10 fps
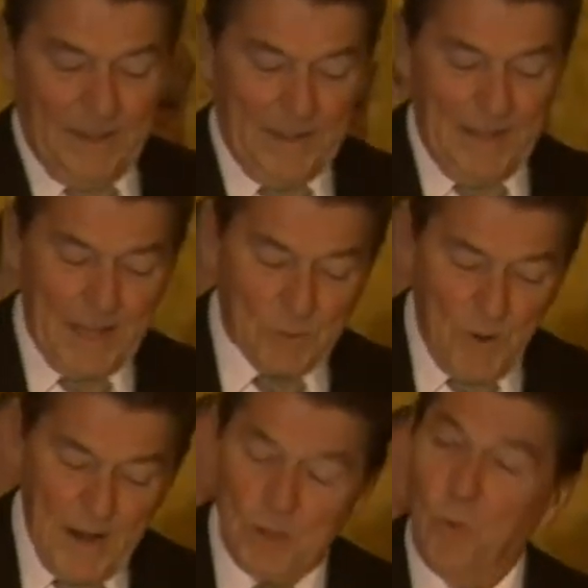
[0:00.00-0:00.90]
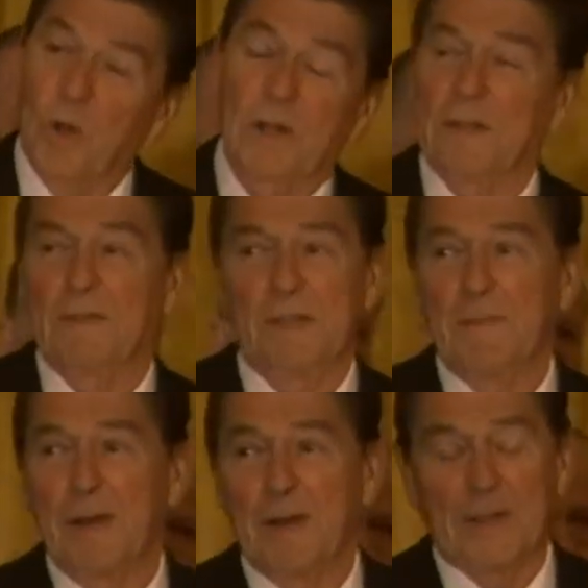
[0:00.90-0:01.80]
And that's why the work of the
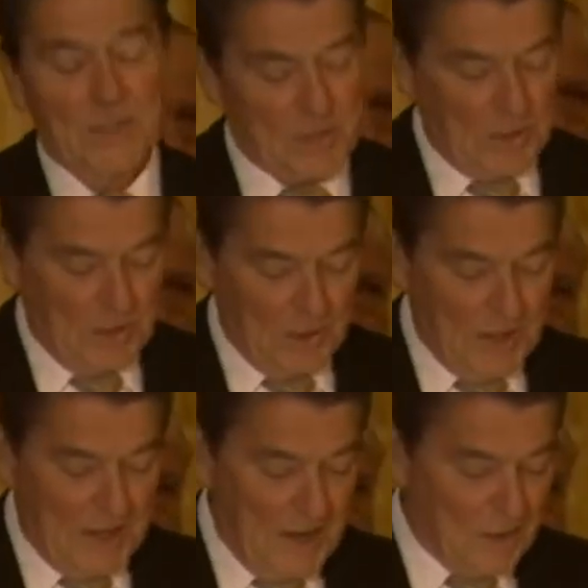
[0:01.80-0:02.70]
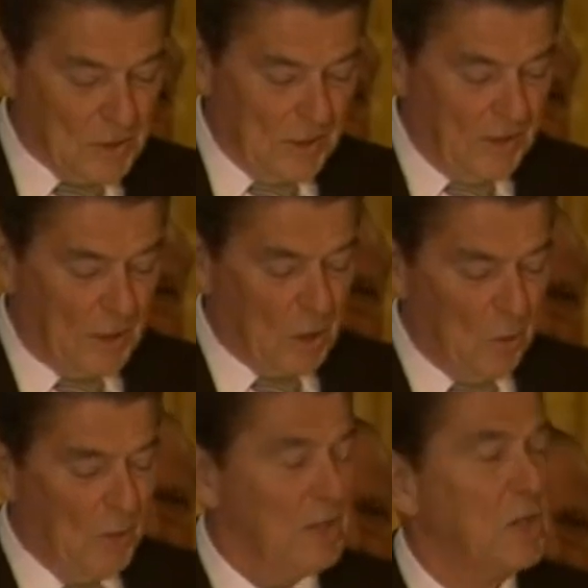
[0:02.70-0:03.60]
American Security Council and the
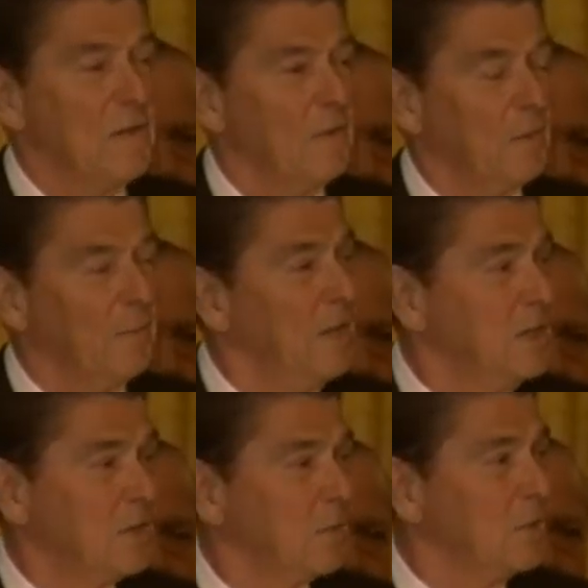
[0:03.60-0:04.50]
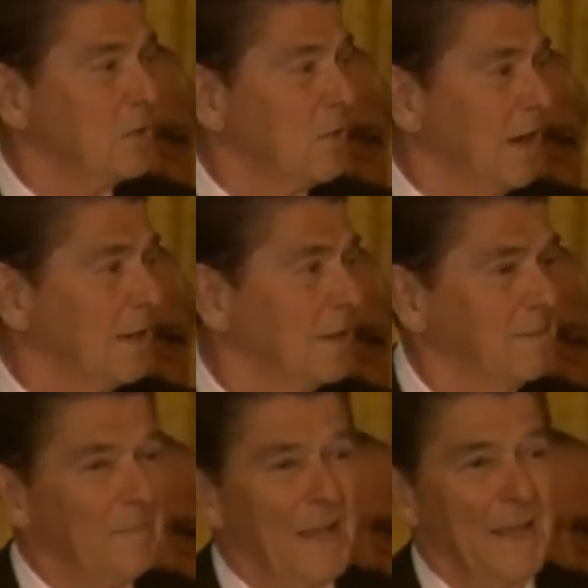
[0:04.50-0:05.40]
Coalition for Peace Through Strength
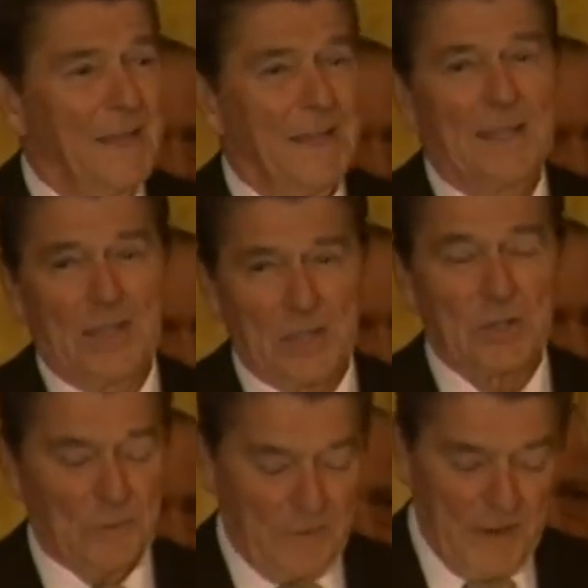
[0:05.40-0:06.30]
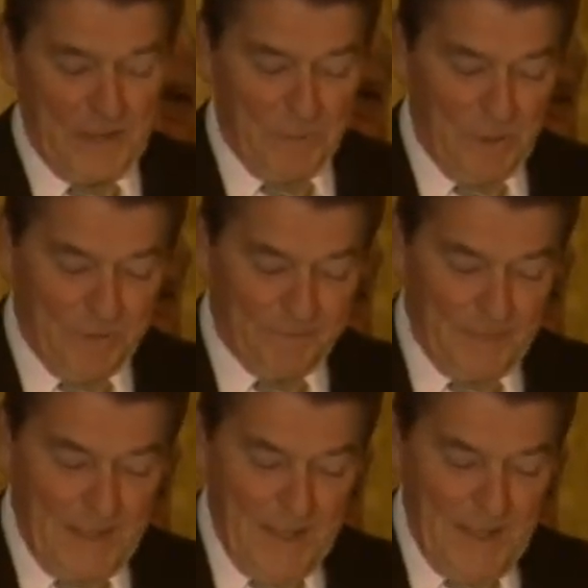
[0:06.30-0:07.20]
is so valuable.
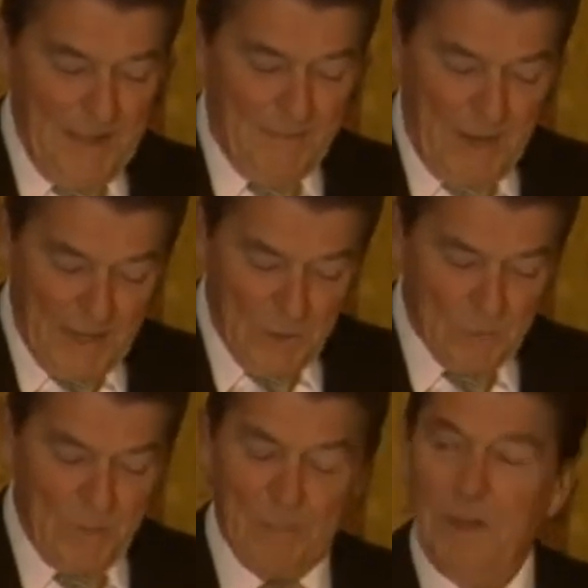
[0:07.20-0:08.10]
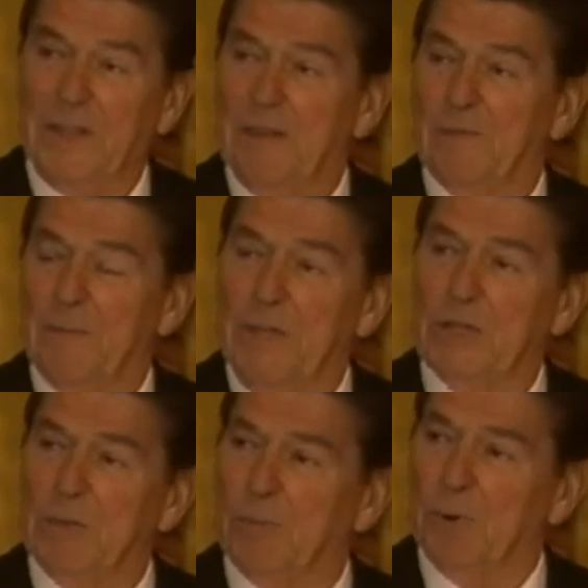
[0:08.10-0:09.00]
By your public
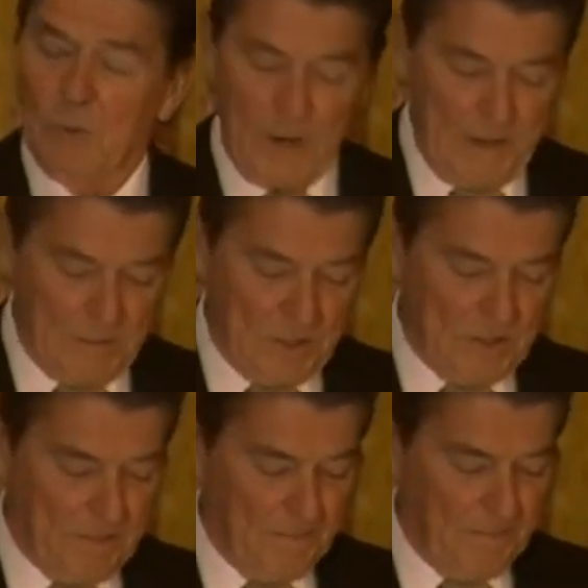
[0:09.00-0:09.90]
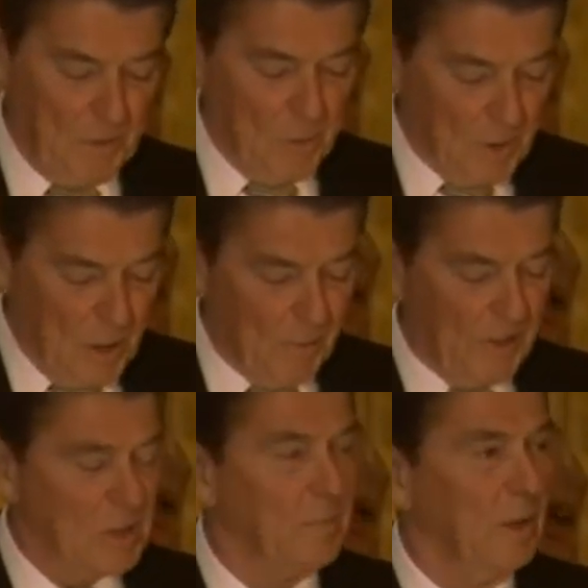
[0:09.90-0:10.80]
information programs, you are
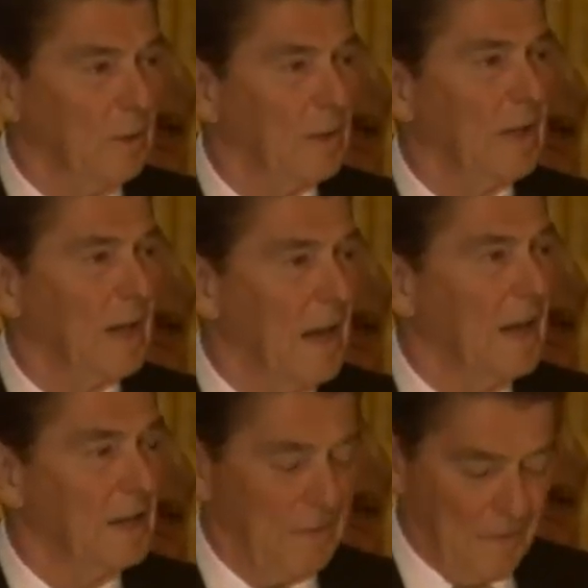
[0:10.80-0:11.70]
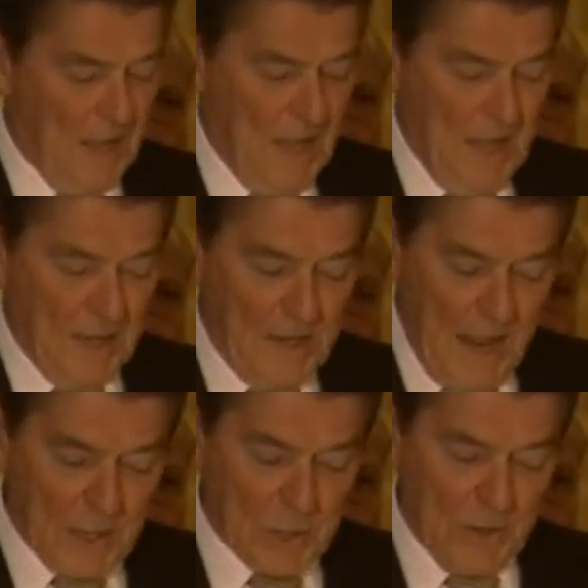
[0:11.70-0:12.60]
helping us build the kind of
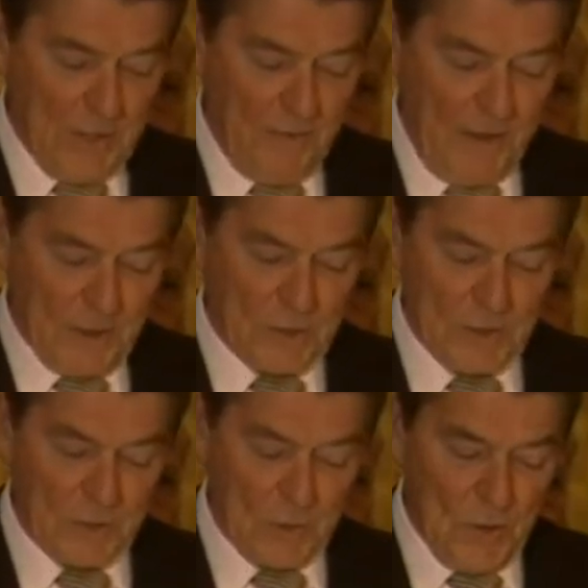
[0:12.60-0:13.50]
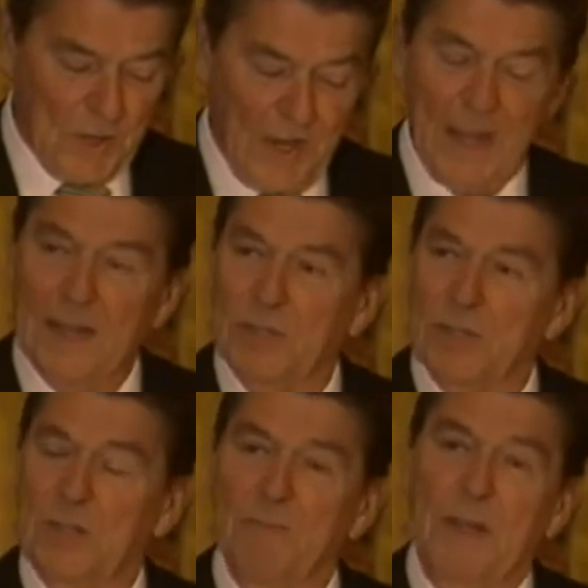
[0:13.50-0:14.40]
national defense and strong
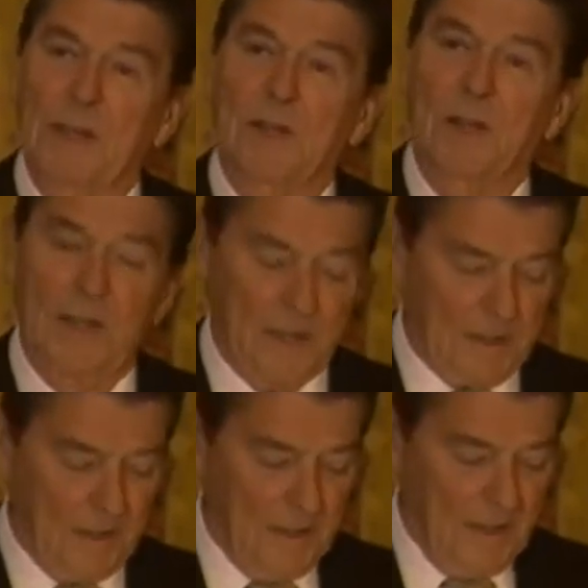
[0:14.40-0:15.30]
alliances that make it clear